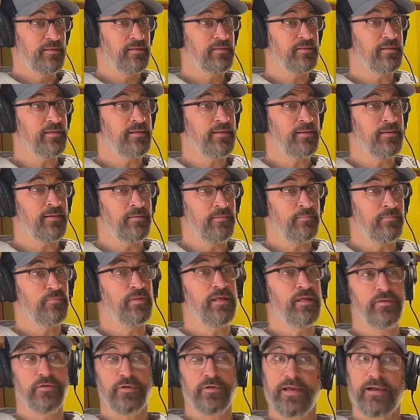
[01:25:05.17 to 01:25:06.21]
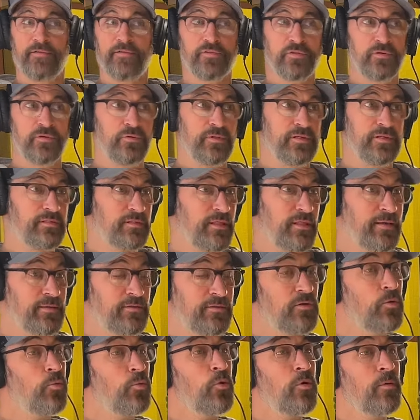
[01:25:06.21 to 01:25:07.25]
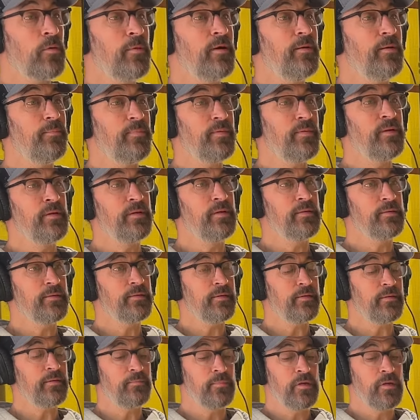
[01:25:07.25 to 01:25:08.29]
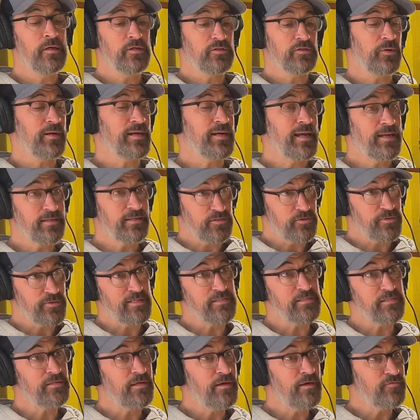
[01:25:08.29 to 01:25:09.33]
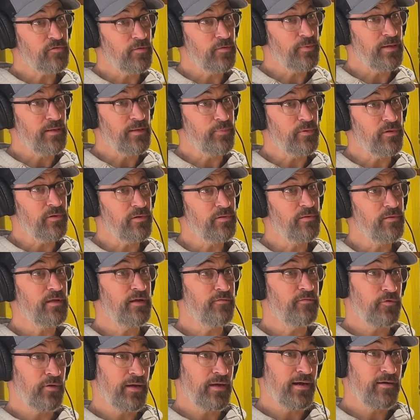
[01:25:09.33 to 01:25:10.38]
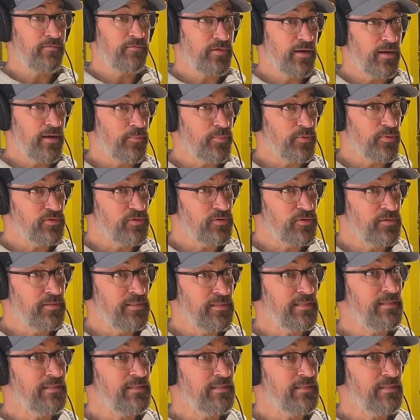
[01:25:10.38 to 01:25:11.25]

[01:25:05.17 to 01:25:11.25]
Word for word: and then you have to do these things to warm up. Um, so I can't stress enough to people if you have the opportunity